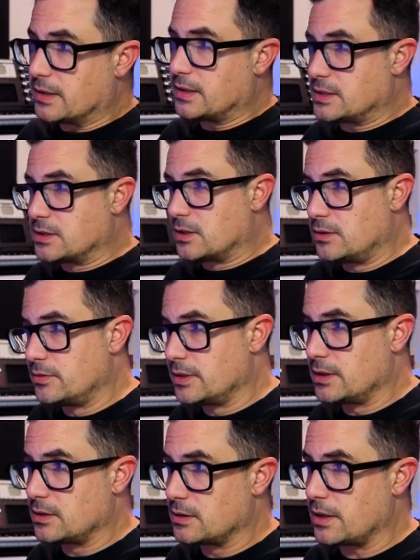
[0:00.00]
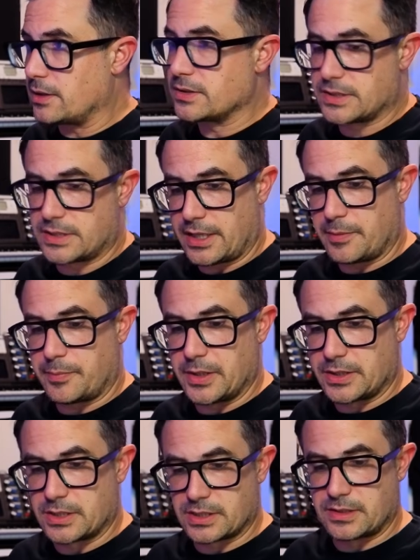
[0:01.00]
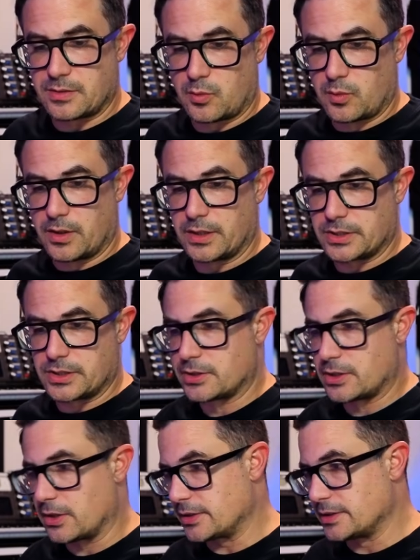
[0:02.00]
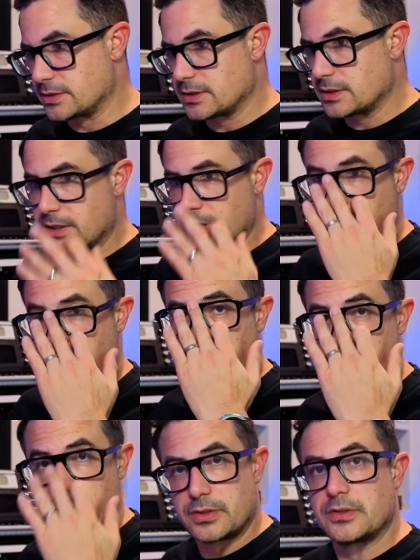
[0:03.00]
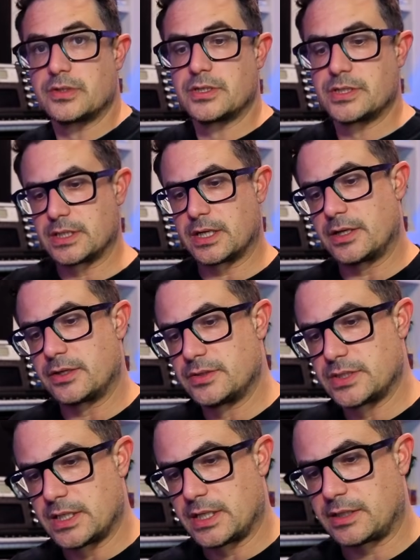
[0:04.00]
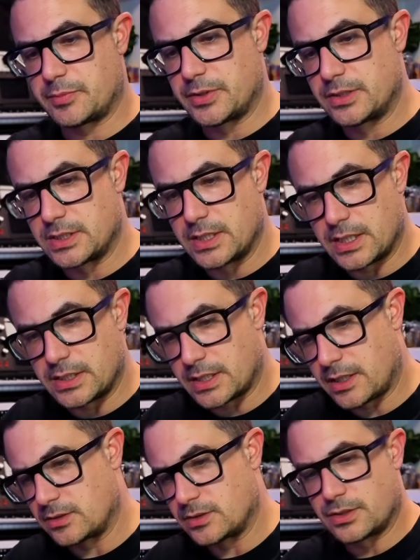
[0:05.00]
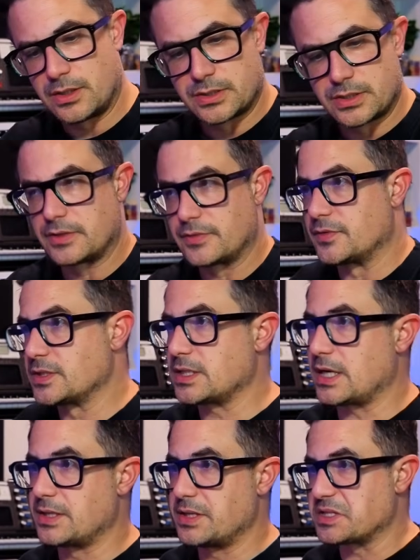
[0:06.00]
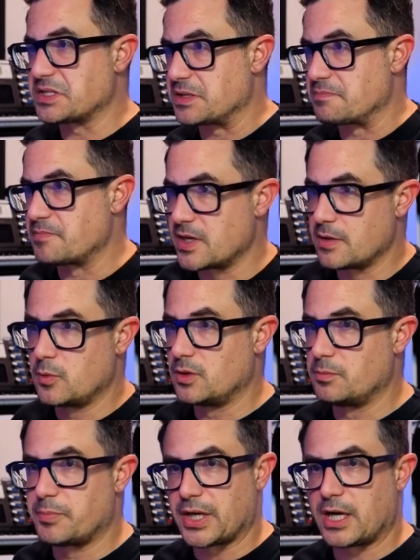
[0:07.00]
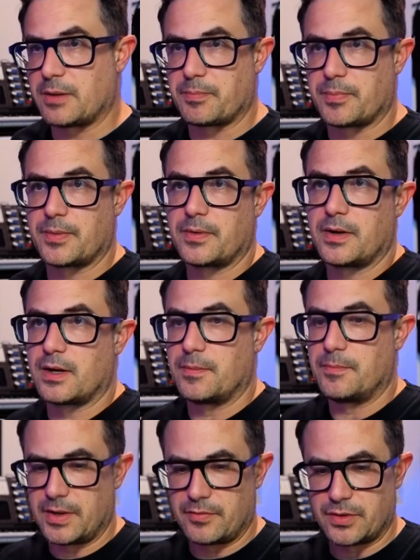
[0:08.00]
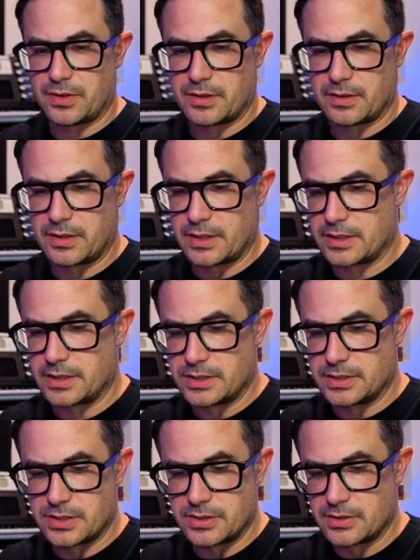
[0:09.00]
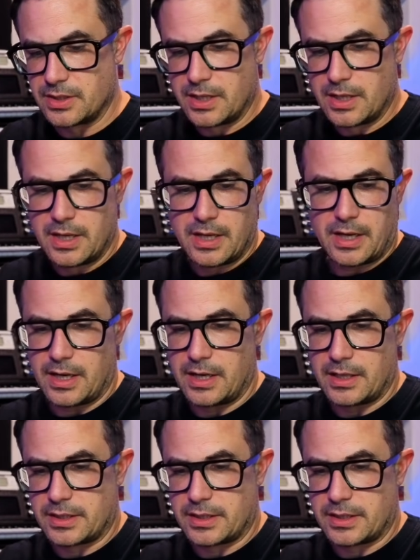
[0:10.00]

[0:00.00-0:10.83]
there's no real other setup. It just works. You go into the DAW that you're using and you select Producely as a control surface, and that's it. It will pick up everything that it needs to and